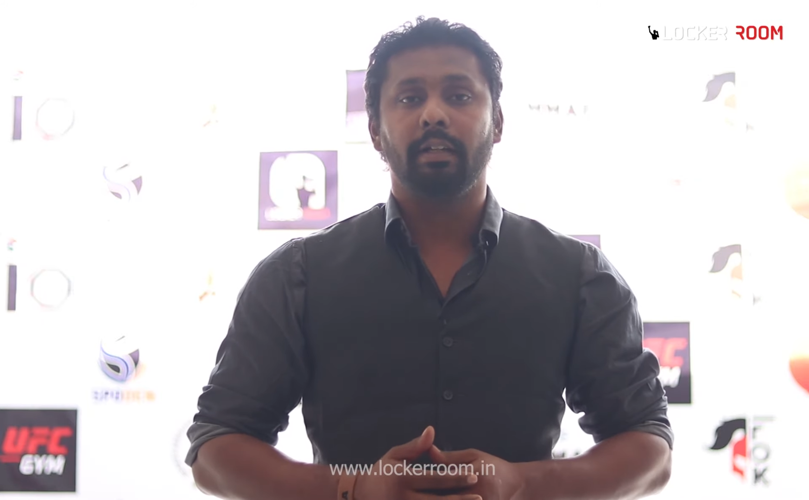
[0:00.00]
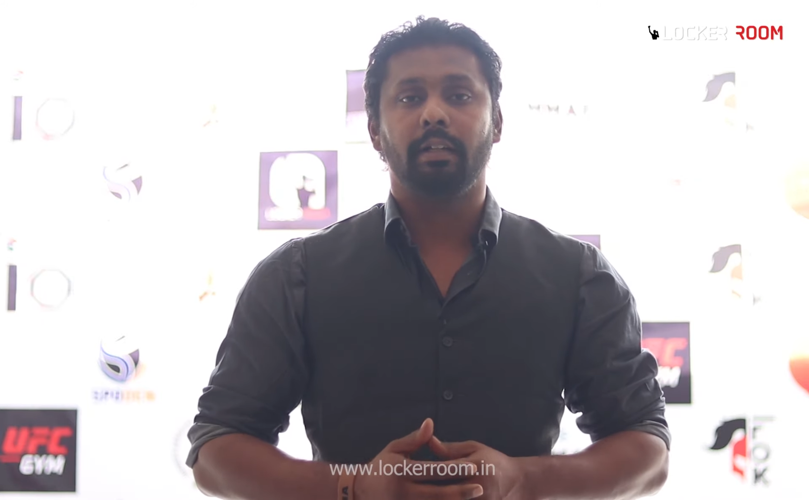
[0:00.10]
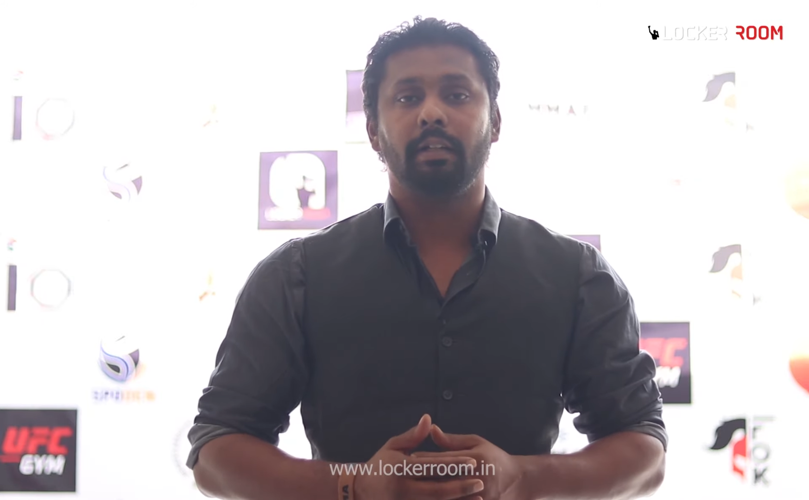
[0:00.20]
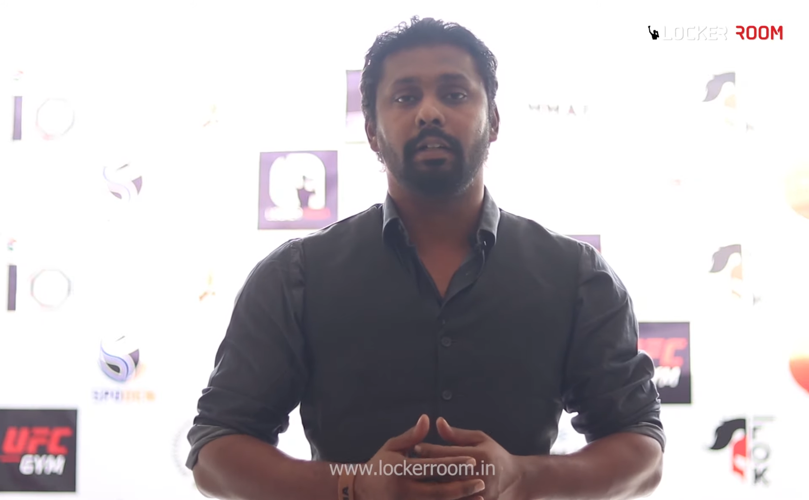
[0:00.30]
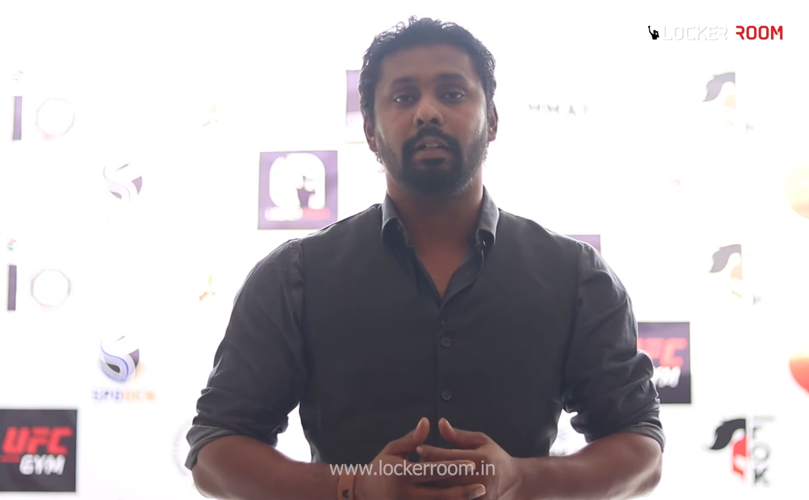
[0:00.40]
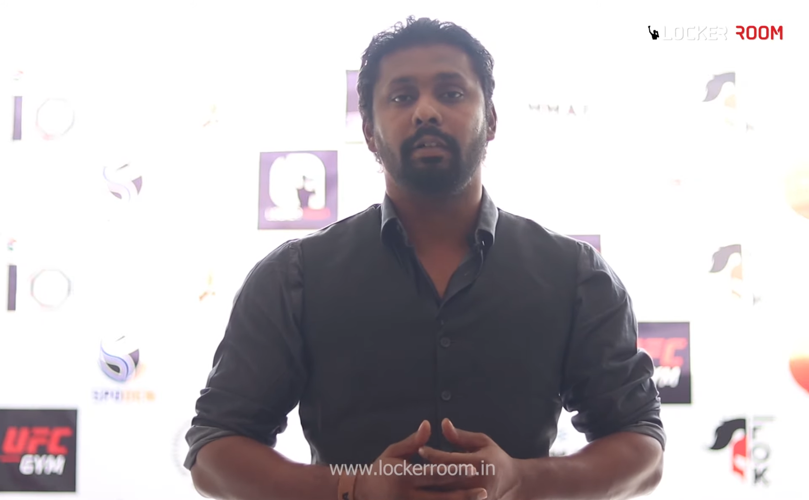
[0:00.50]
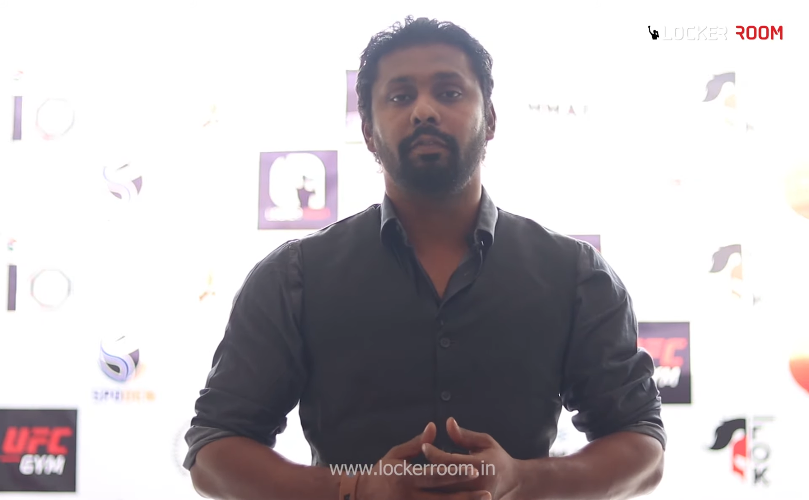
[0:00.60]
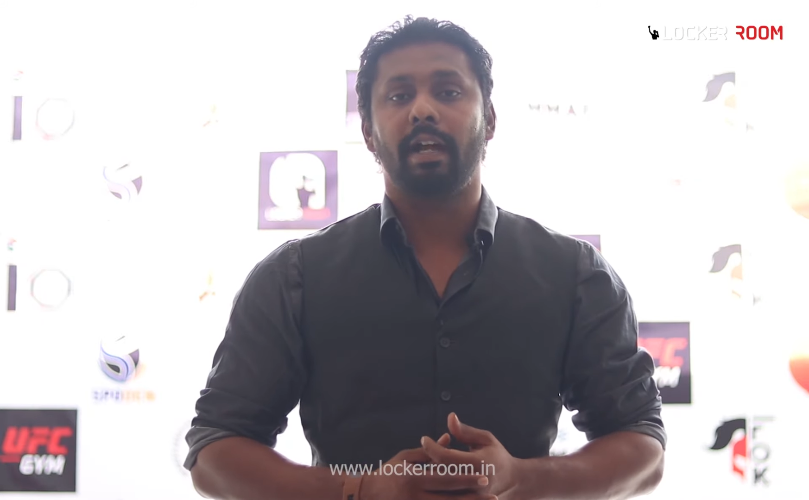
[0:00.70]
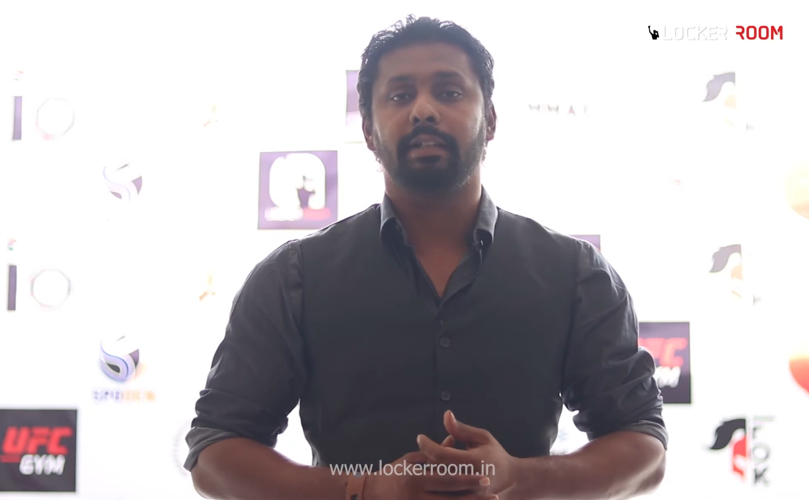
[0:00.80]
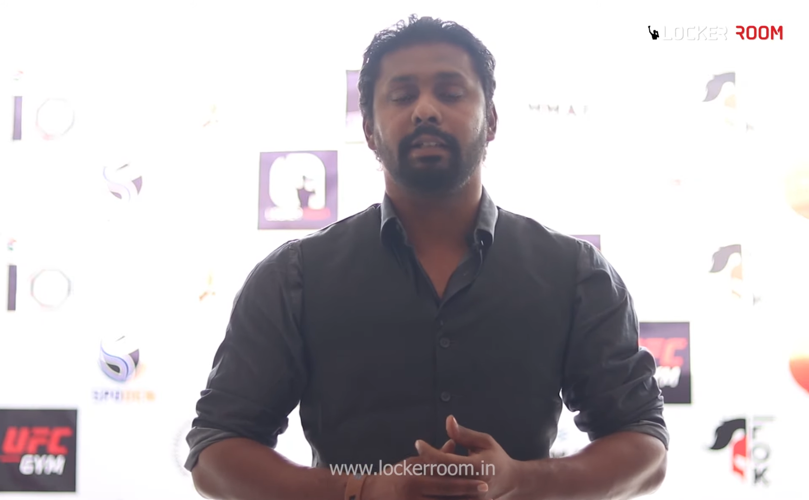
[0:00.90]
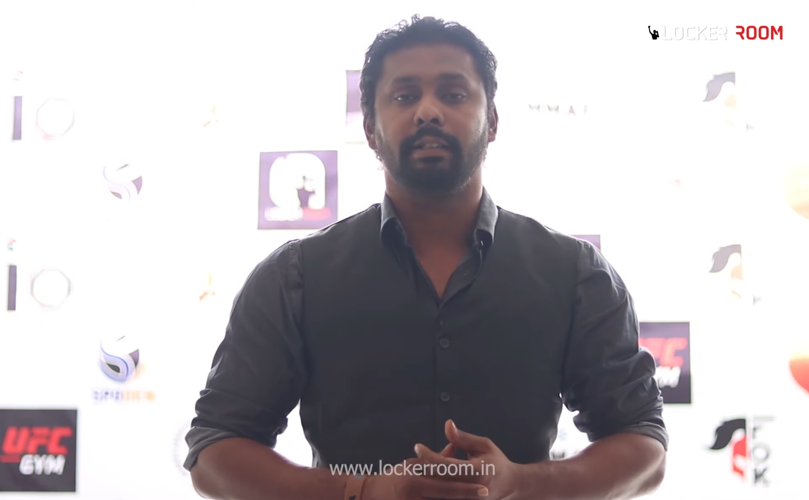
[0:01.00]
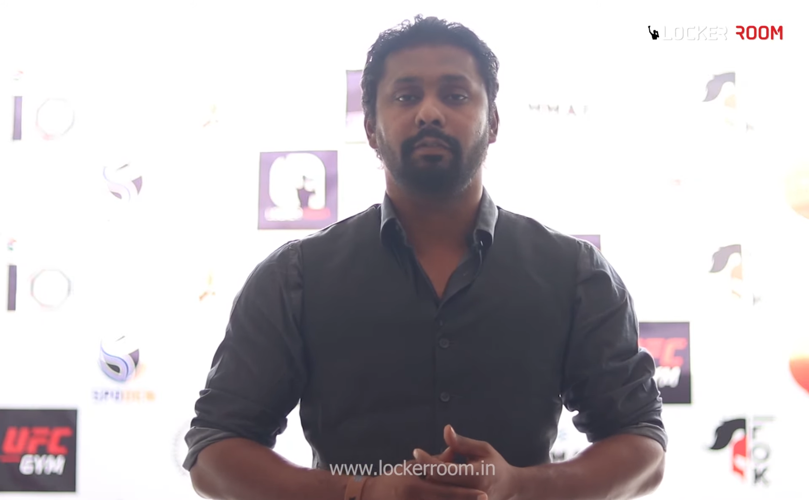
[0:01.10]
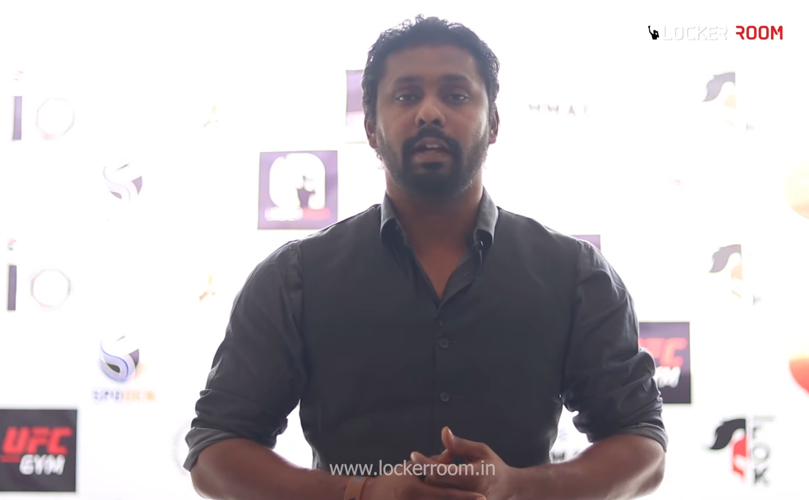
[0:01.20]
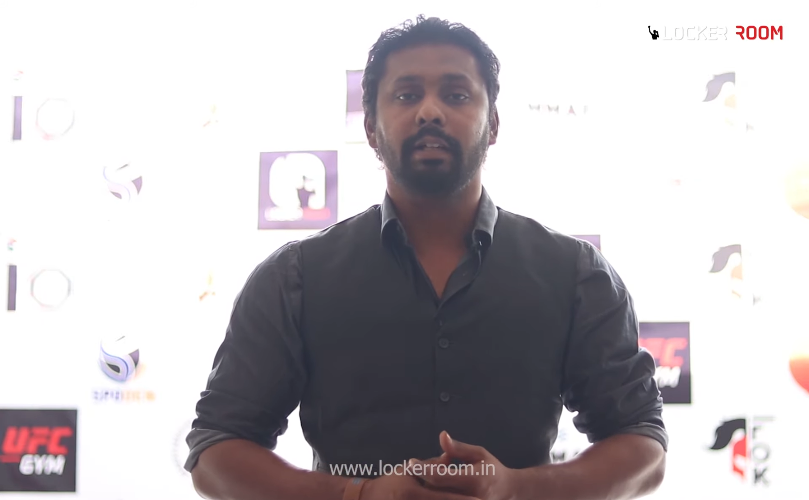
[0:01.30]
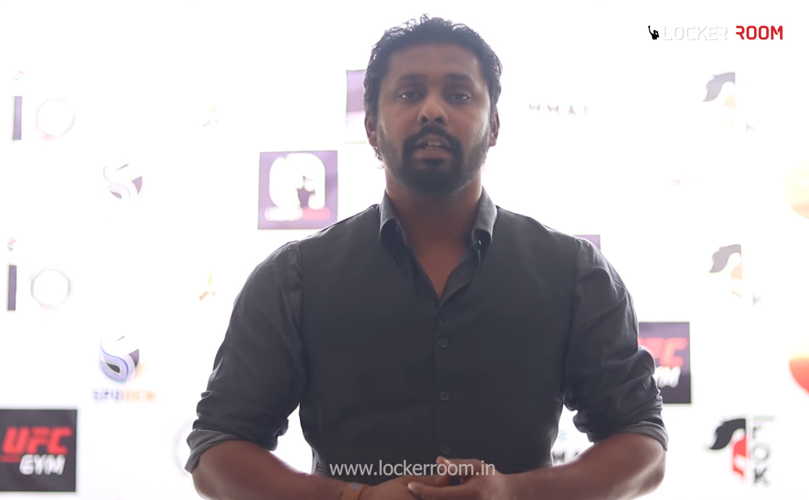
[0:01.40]
factors,
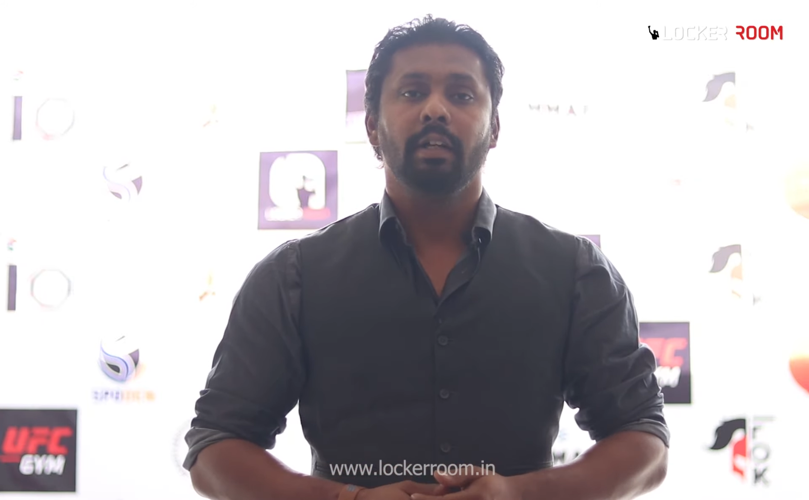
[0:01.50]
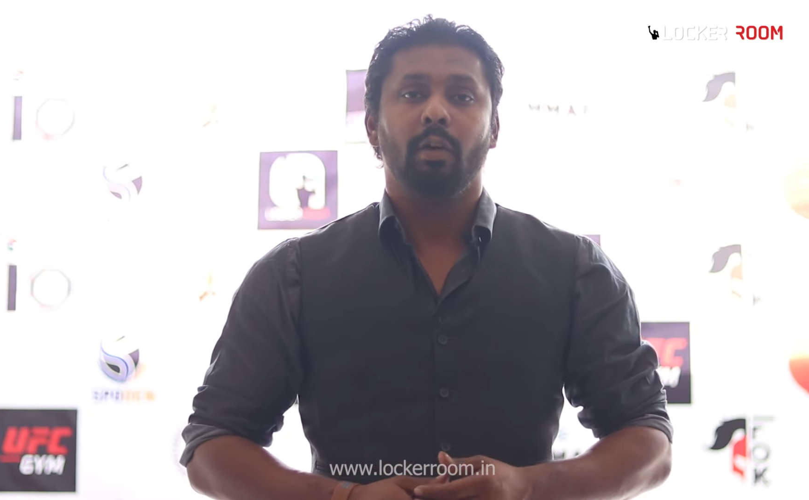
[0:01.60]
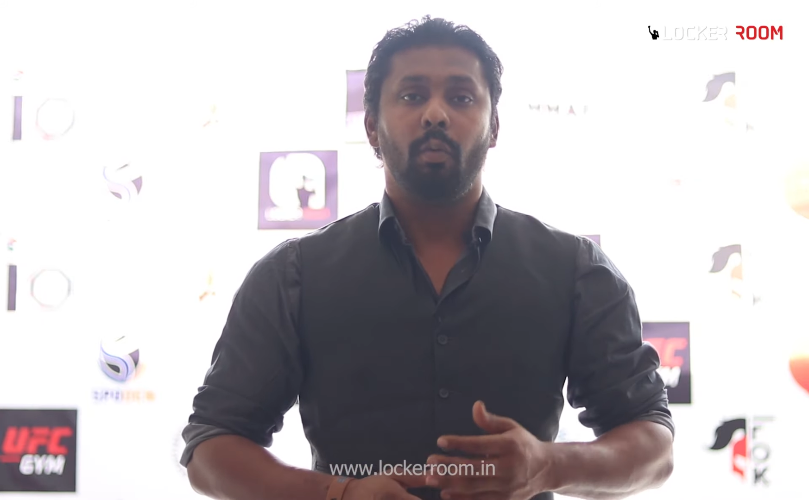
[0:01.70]
in fact.